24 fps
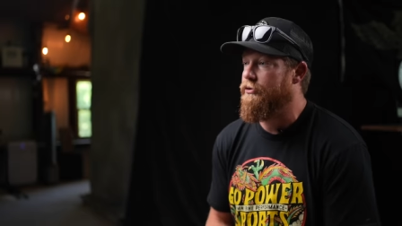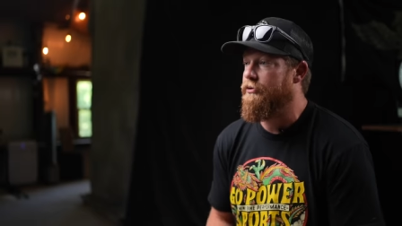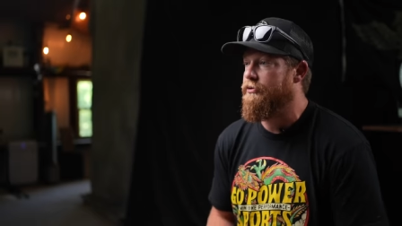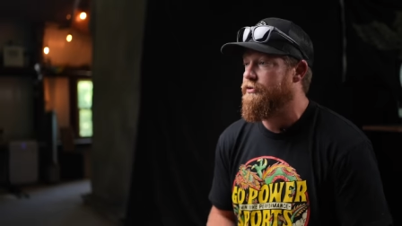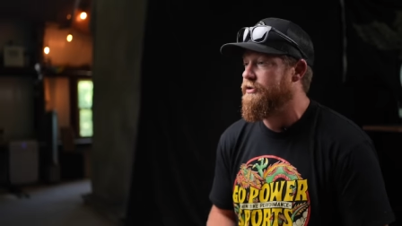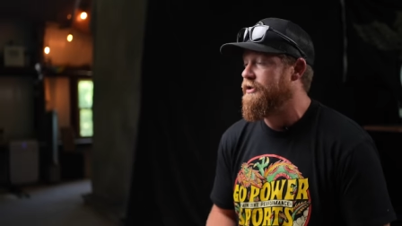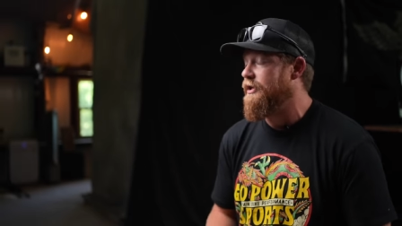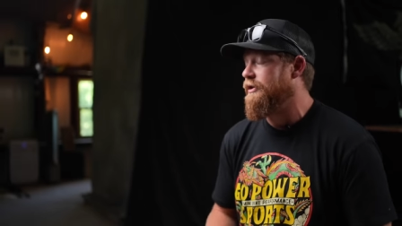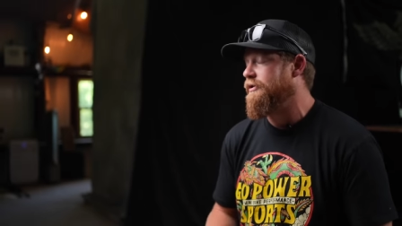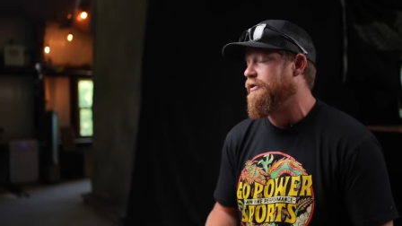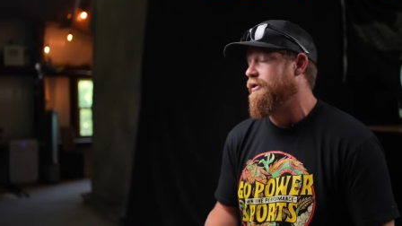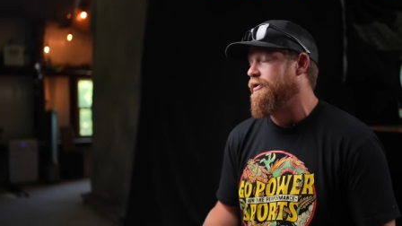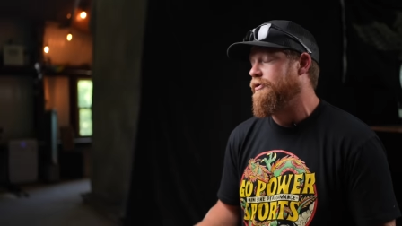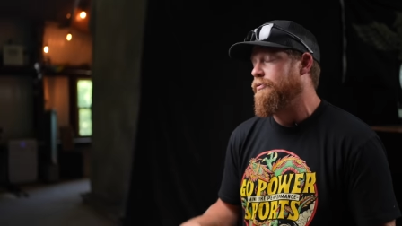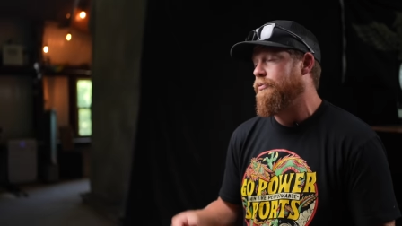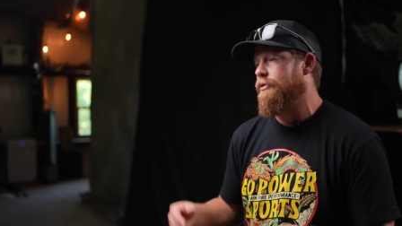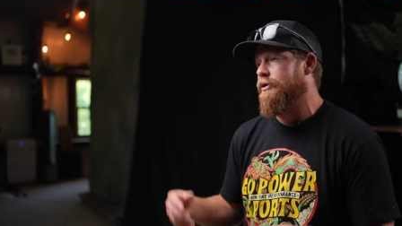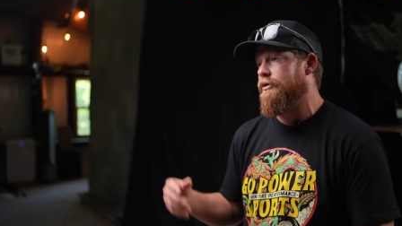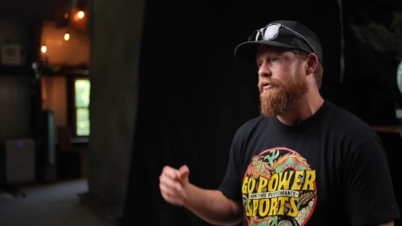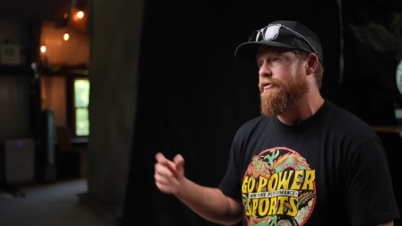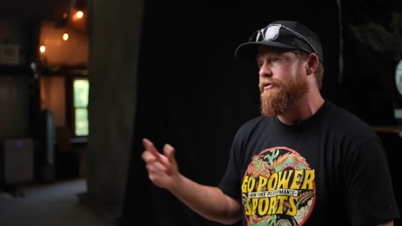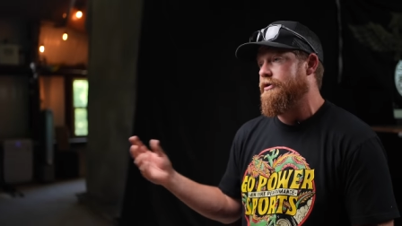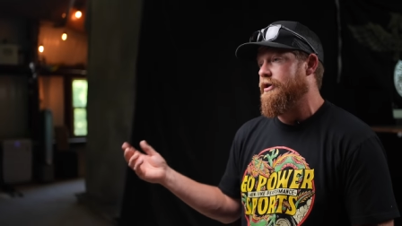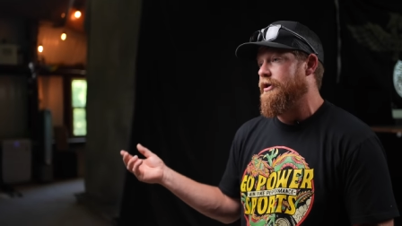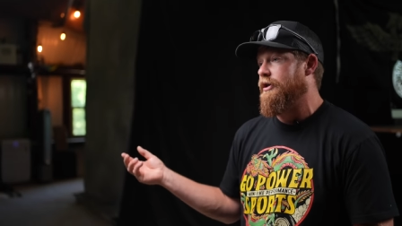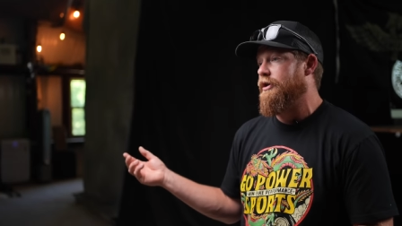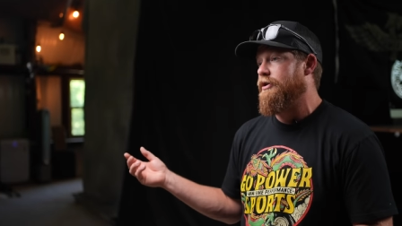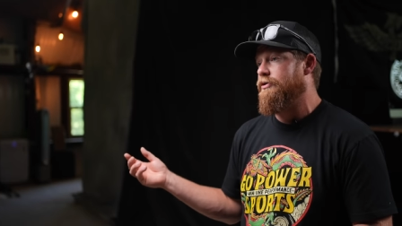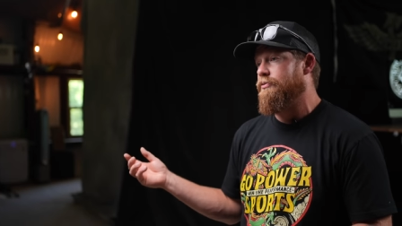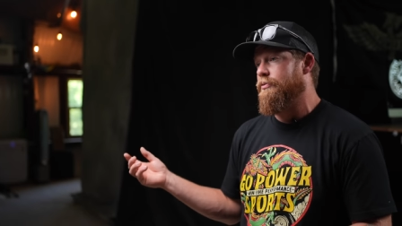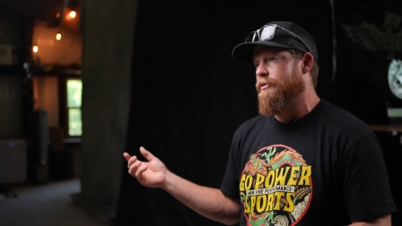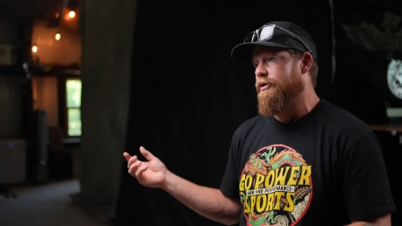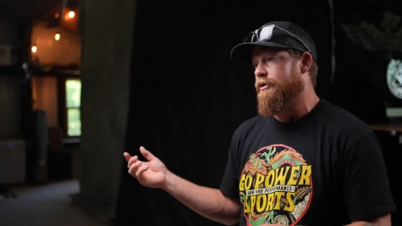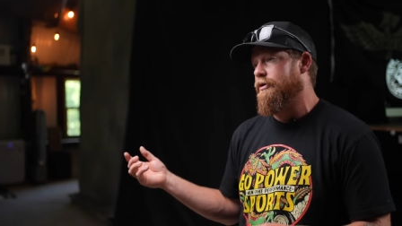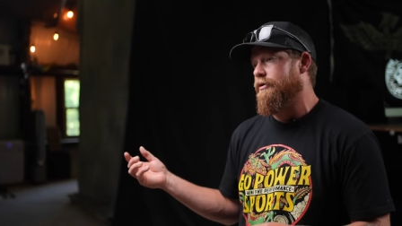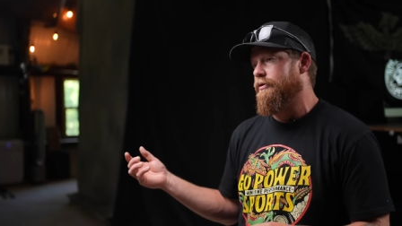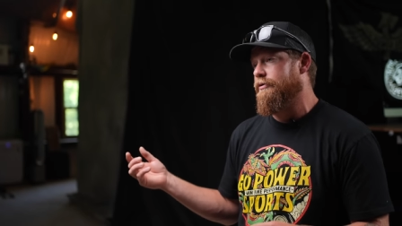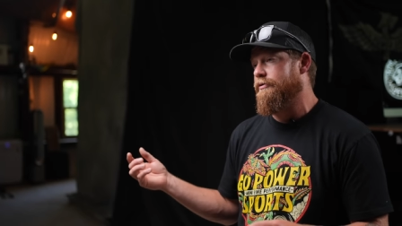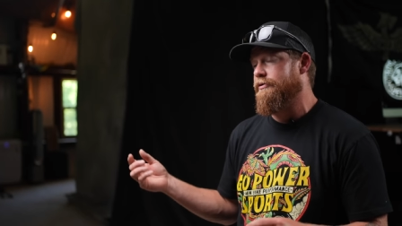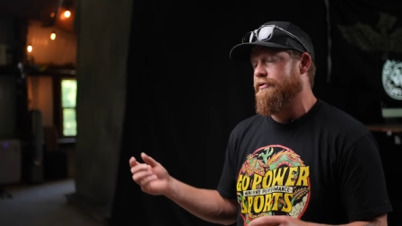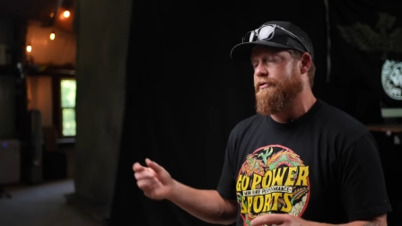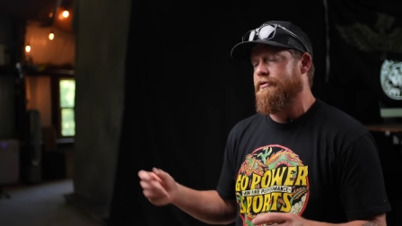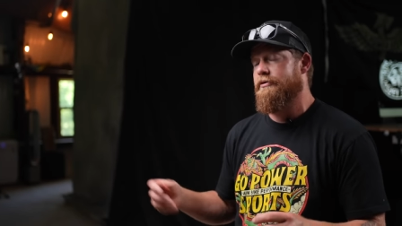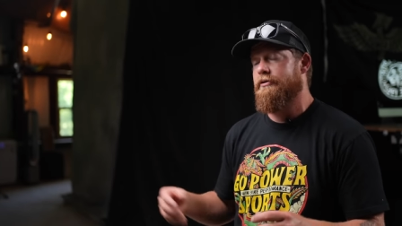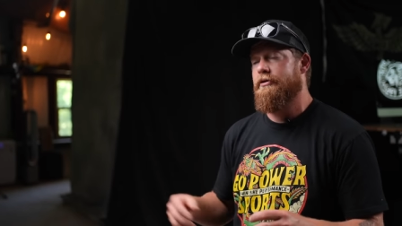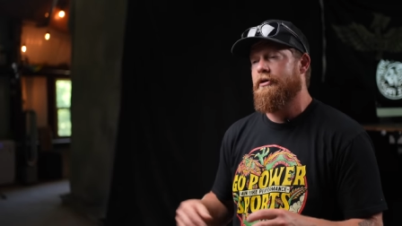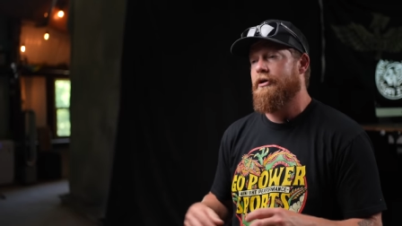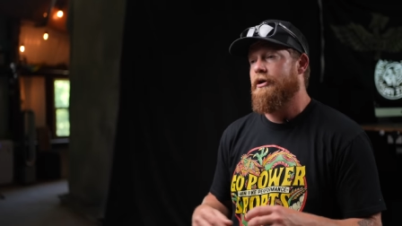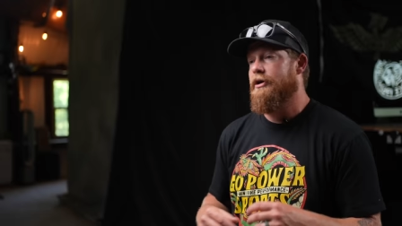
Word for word: do 6-inch wheels, 10-inch wheels.